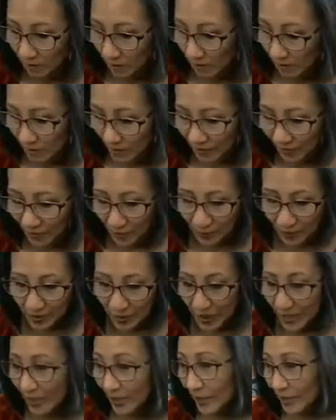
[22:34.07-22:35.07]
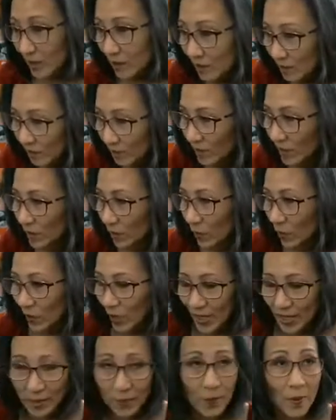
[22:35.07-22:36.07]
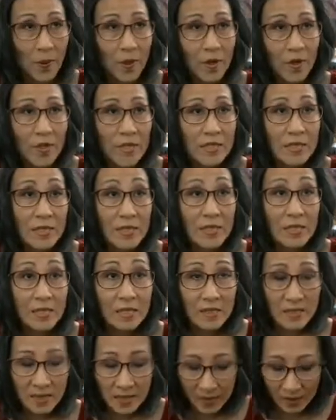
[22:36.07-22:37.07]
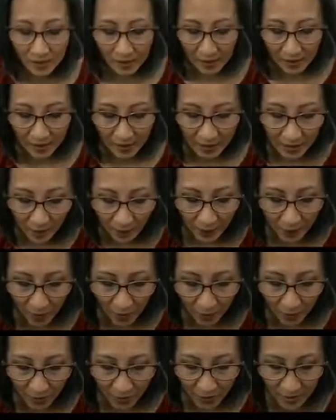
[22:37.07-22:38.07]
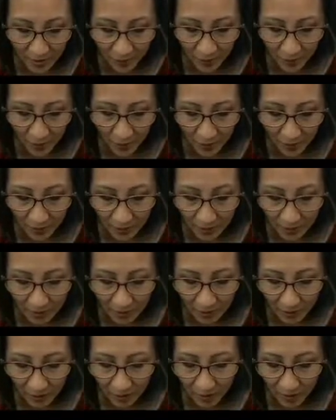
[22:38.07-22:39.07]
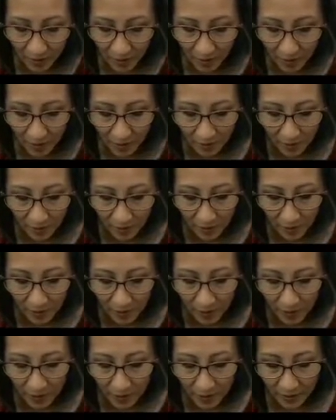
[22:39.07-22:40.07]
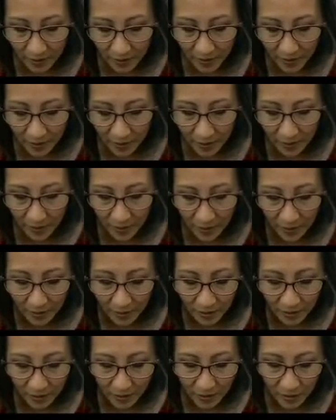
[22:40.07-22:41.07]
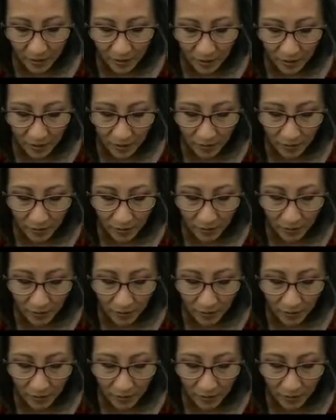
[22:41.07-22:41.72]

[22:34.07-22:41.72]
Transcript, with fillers: safety pin head. Clearly the wire part is easy. It's about this part that's hard, right? So.